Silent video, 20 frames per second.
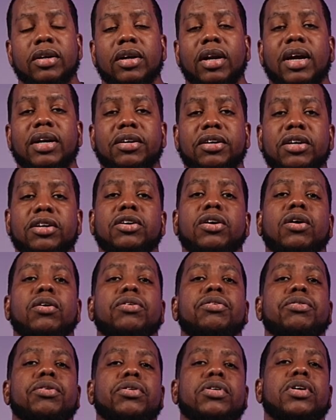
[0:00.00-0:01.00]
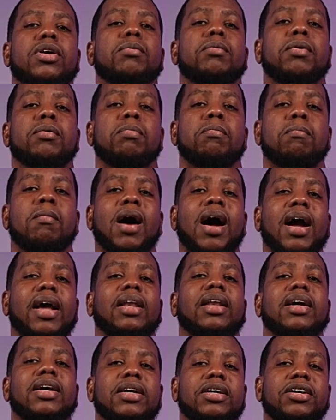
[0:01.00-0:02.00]
But let's just go through some of my
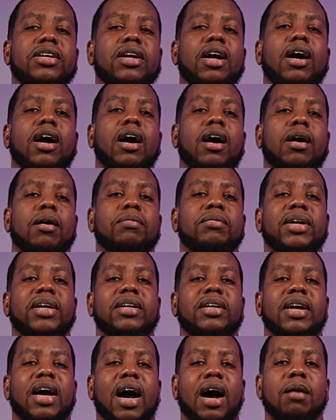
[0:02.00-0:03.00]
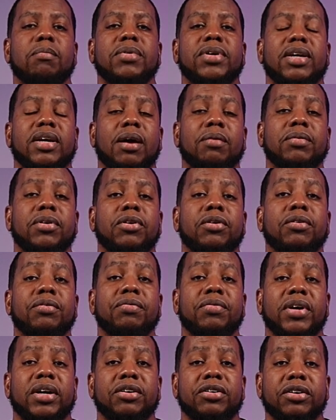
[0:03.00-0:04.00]
list of the top seven new
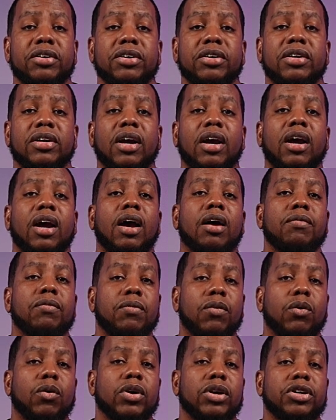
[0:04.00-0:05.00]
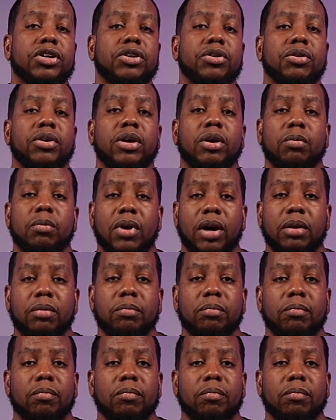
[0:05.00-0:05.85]
features for Studio One.